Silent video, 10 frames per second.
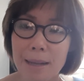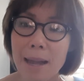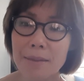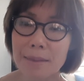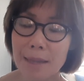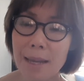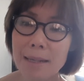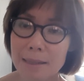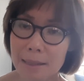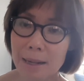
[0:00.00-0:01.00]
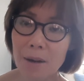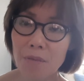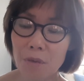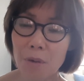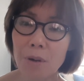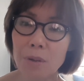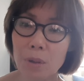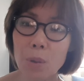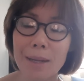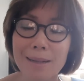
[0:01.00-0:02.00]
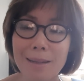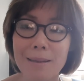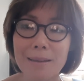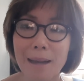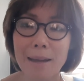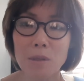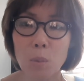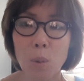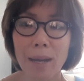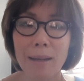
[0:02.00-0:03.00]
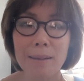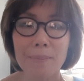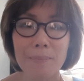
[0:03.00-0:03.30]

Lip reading: and they never look at it that way.